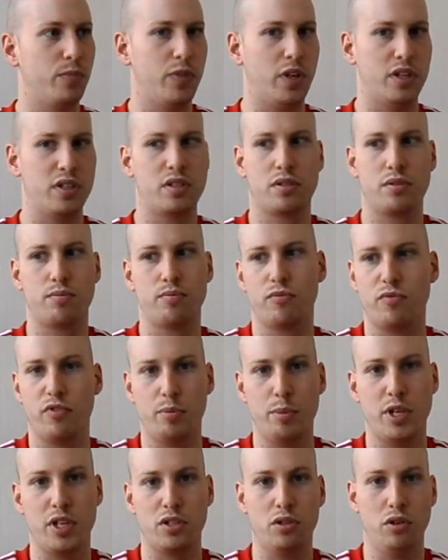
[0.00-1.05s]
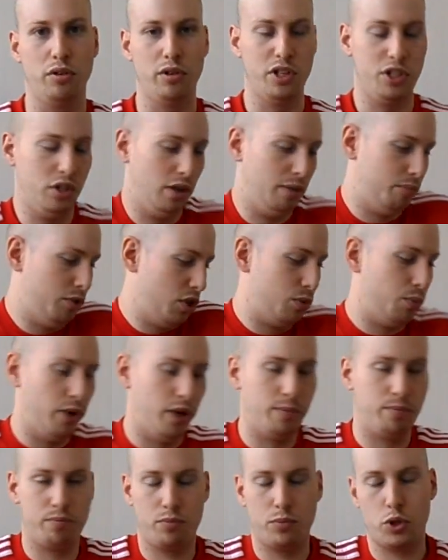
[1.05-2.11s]
that's, for me, it's not an issue. I just
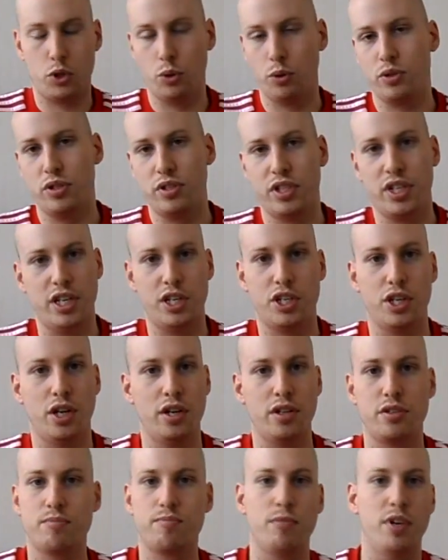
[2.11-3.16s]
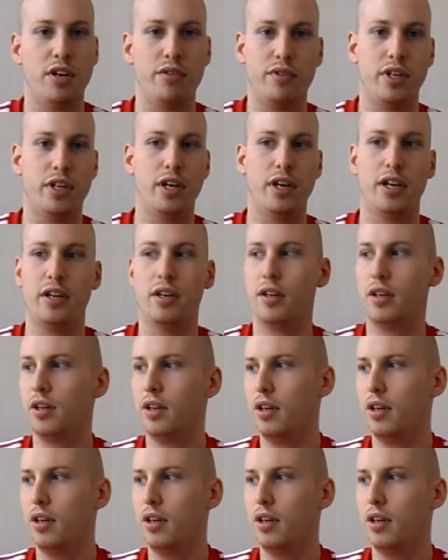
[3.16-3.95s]
wear shorts and t-shirts every day,